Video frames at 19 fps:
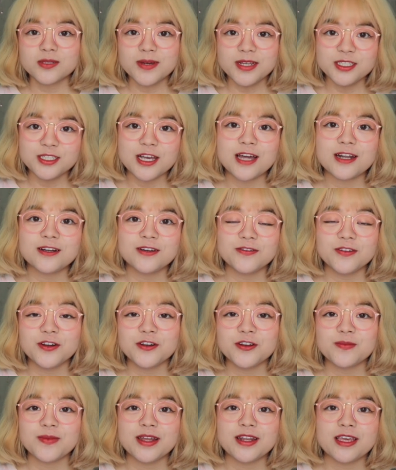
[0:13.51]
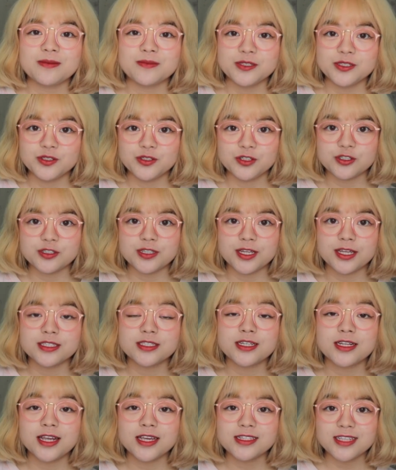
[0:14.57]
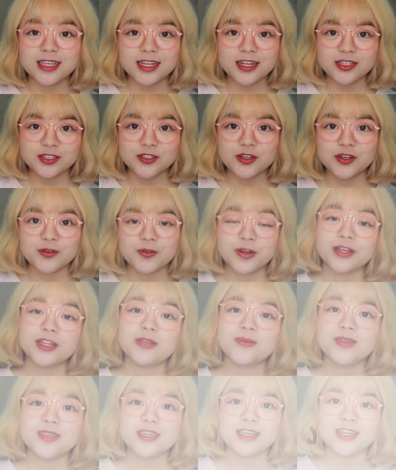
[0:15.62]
to my channel. If you're new, my name is Julie. In today's eating show, we're gonna be